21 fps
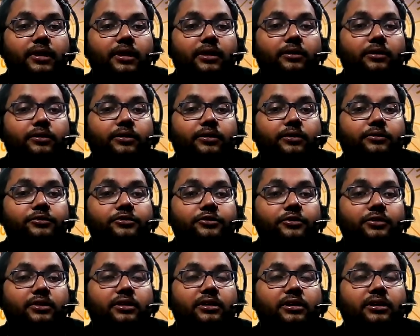you know you
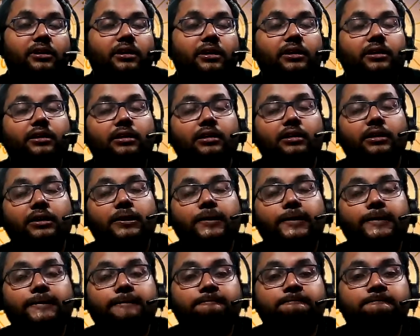should
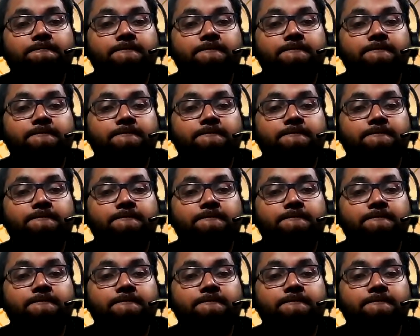uh